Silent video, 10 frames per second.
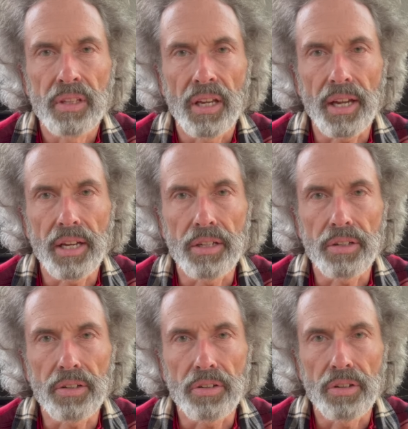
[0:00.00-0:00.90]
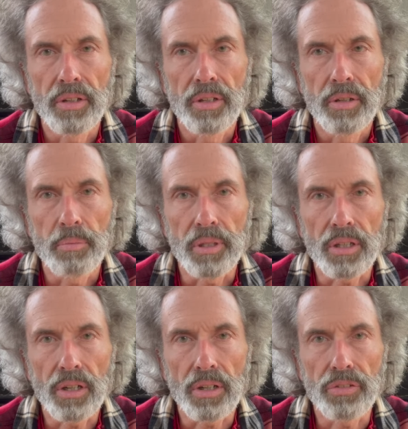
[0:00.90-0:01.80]
And
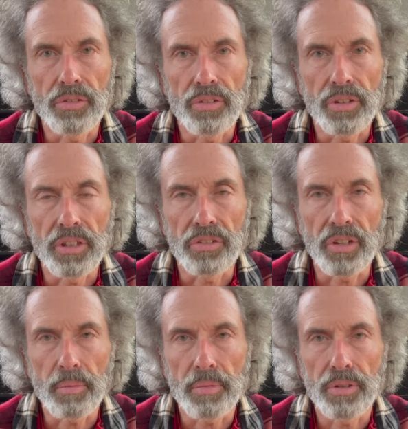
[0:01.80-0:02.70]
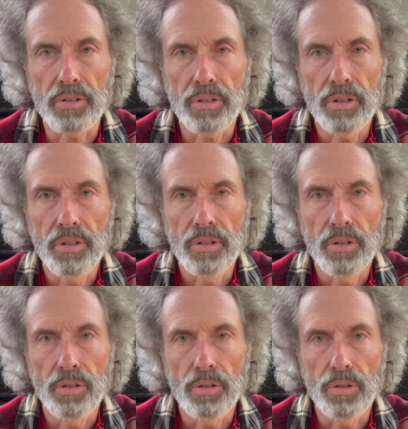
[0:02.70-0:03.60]
because the examiner
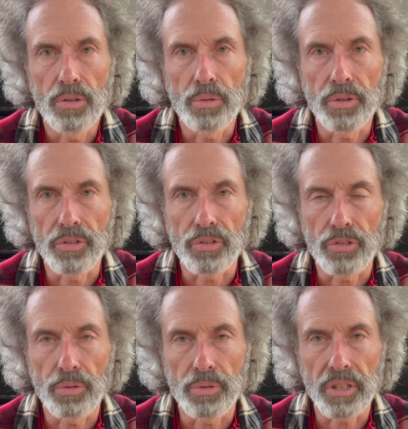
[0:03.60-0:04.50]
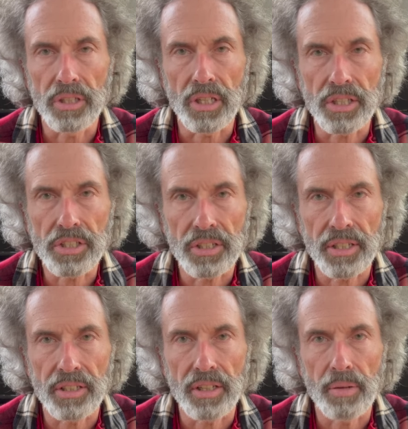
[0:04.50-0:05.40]
who is astute can
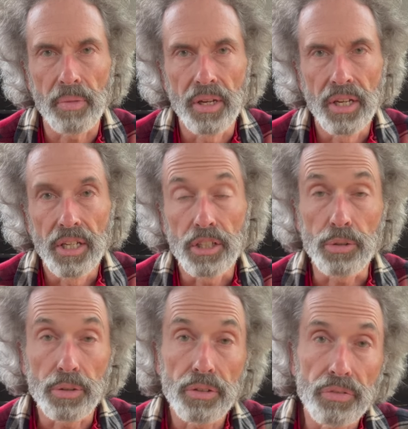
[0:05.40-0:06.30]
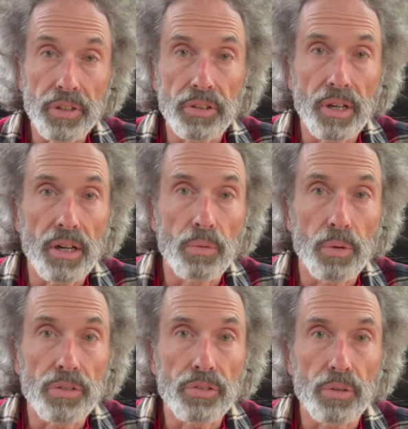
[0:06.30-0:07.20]
isolate them, you can figure out
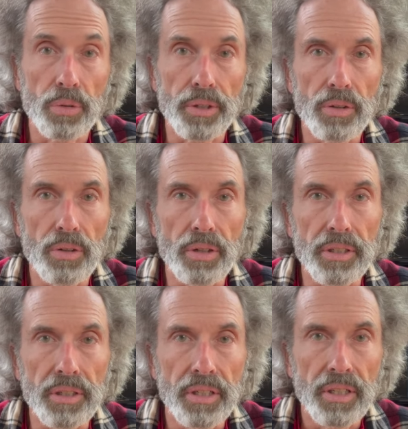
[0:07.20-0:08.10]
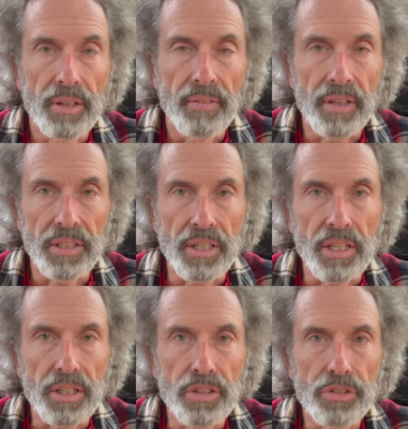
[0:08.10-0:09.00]
what's going on in
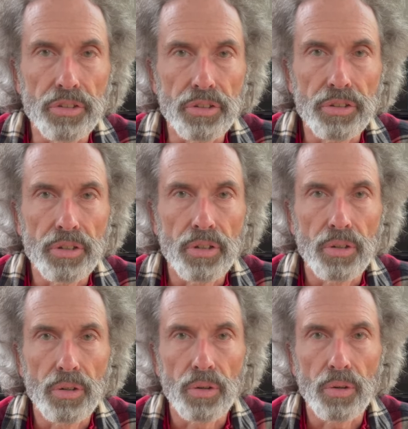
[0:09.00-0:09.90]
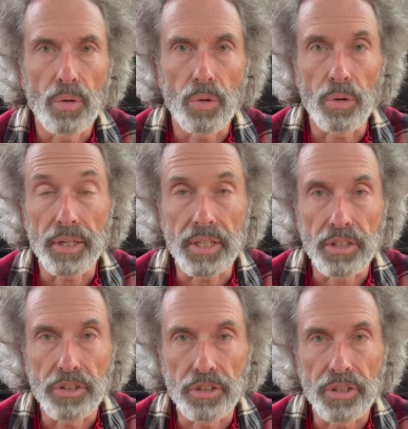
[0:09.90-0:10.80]
an injured or an
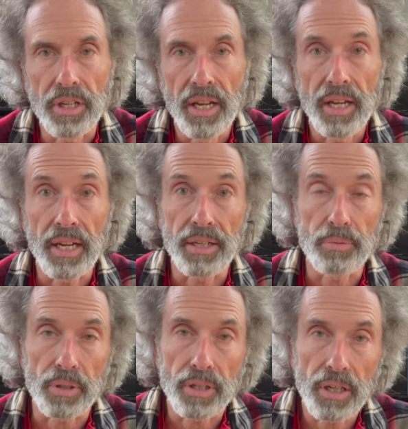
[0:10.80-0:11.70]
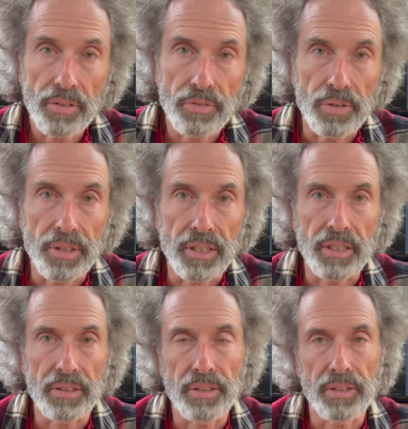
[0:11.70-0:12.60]
injured and recovering
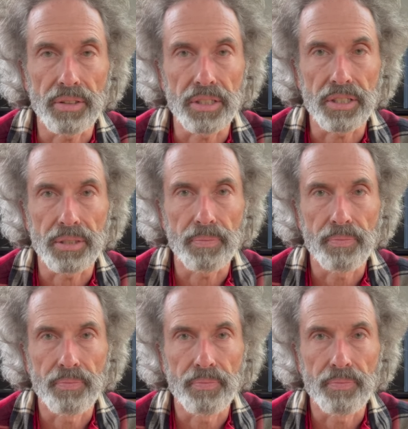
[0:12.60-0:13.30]
larynx.